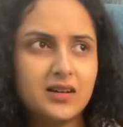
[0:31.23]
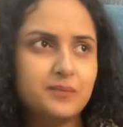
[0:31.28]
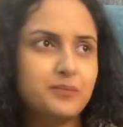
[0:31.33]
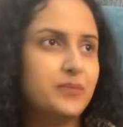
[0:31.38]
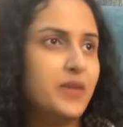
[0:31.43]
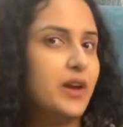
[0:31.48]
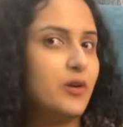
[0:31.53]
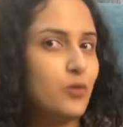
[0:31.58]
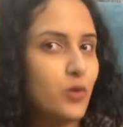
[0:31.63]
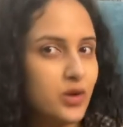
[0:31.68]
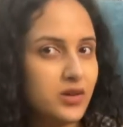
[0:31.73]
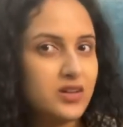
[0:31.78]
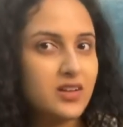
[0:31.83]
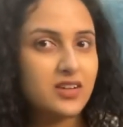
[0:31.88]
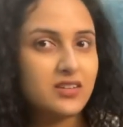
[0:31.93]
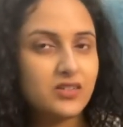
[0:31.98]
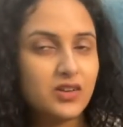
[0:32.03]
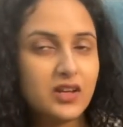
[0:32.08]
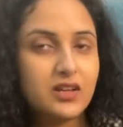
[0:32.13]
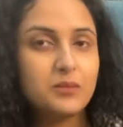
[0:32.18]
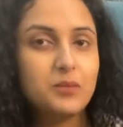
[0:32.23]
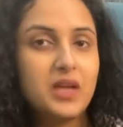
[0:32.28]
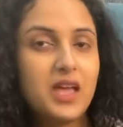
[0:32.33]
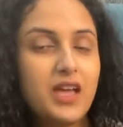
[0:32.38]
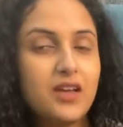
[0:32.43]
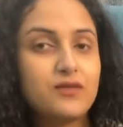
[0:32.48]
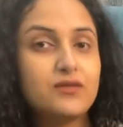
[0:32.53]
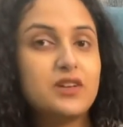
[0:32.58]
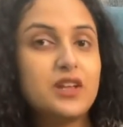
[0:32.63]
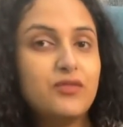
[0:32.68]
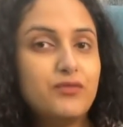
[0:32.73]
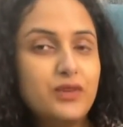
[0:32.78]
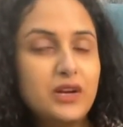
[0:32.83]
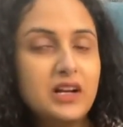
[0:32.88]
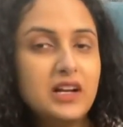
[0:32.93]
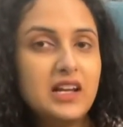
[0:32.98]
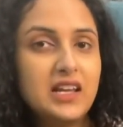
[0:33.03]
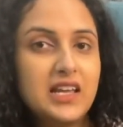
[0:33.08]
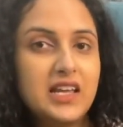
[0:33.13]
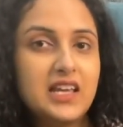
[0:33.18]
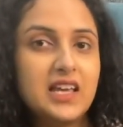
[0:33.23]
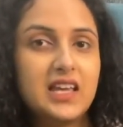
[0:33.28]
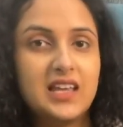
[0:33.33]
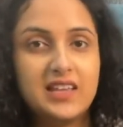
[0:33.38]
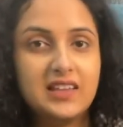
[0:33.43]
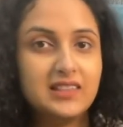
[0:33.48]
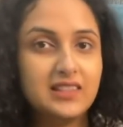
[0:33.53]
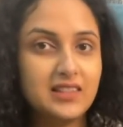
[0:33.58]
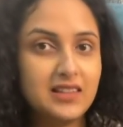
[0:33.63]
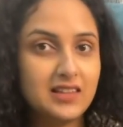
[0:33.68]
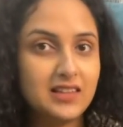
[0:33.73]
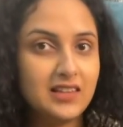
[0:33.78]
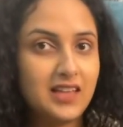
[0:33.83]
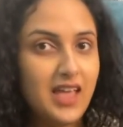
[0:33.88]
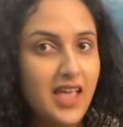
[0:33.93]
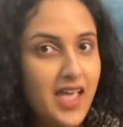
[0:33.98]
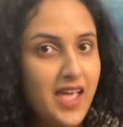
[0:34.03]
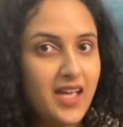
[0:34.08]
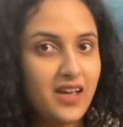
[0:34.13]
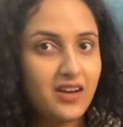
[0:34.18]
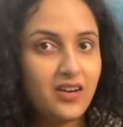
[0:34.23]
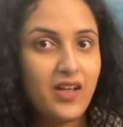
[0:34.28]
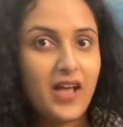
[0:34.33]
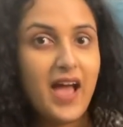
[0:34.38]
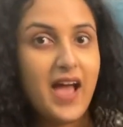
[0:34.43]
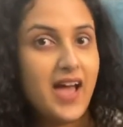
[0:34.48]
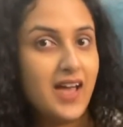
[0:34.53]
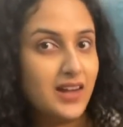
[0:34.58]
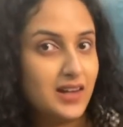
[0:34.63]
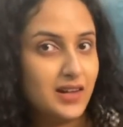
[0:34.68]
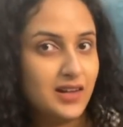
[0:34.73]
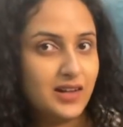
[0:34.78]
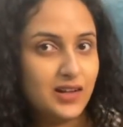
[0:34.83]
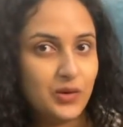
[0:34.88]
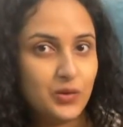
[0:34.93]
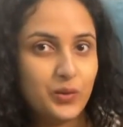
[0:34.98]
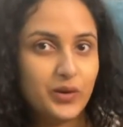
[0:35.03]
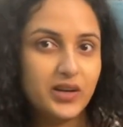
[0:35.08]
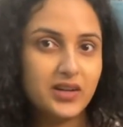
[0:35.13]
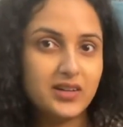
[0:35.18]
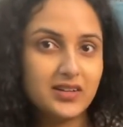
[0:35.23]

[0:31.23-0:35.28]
And vortex ring behave differently in air and liquid.